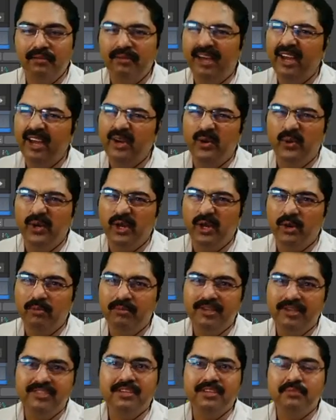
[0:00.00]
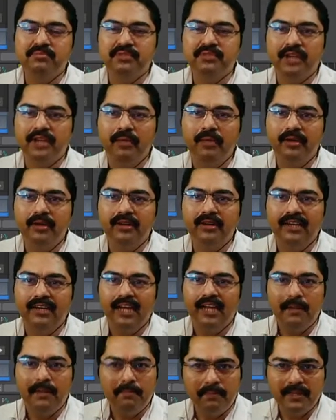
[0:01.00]
I don't have much subscriber.
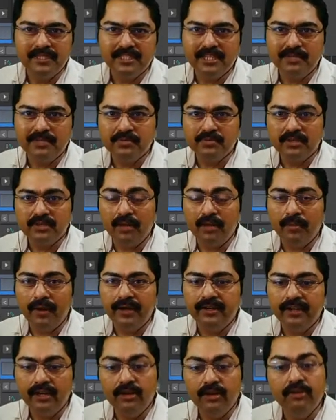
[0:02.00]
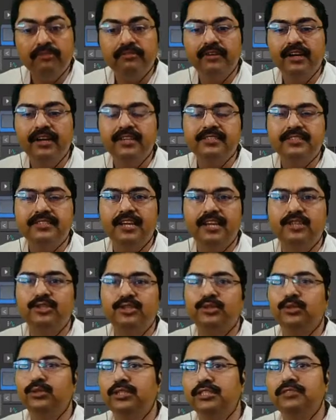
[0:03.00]
Please subscribe and tell your friends and
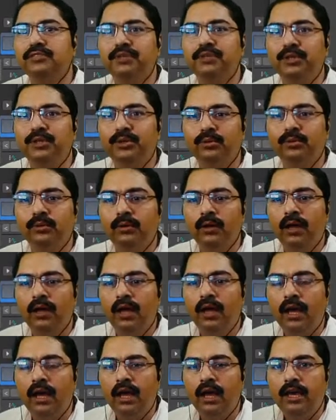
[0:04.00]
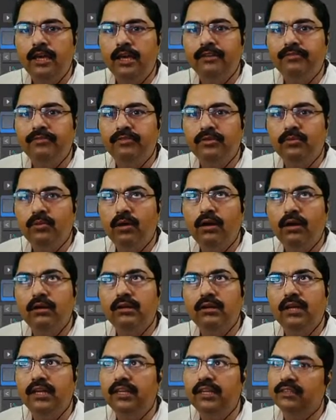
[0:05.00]
share this video. If you want
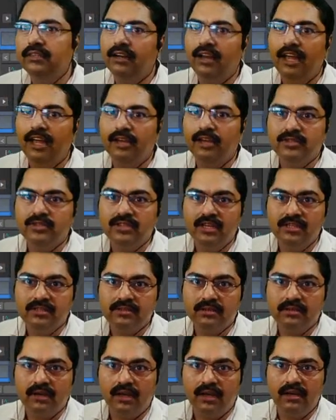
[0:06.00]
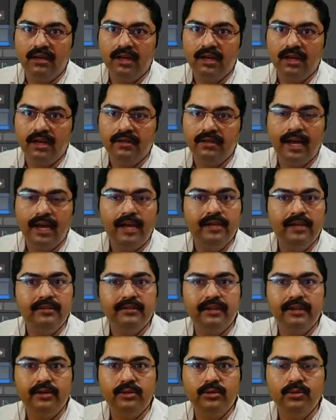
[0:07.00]
any other language like Kannada, I'll
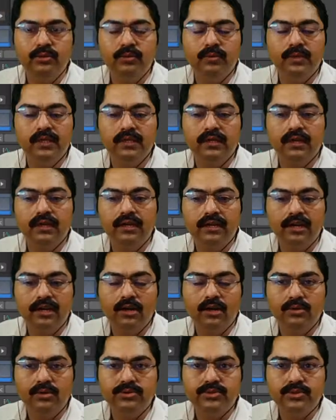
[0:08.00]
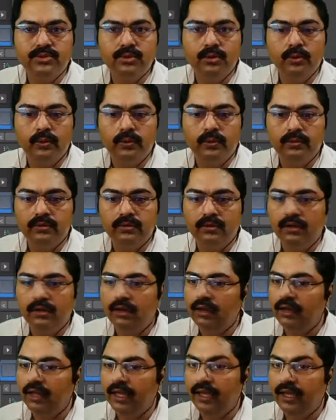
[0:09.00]
try to do in Kannada also,
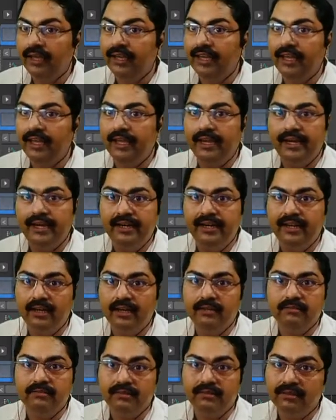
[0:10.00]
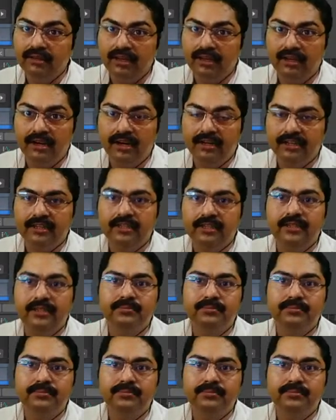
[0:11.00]
like India, Karnataka.